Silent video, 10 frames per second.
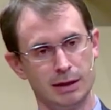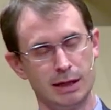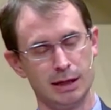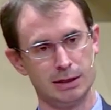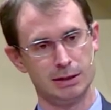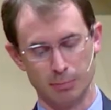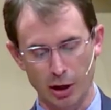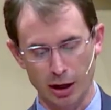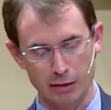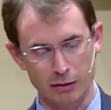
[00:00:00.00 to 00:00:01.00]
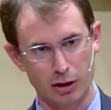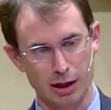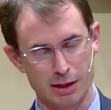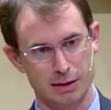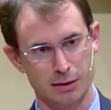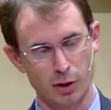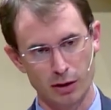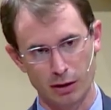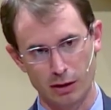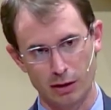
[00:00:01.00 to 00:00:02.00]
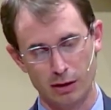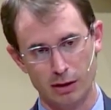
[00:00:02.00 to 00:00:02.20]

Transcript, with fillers: as the body of Christ that we are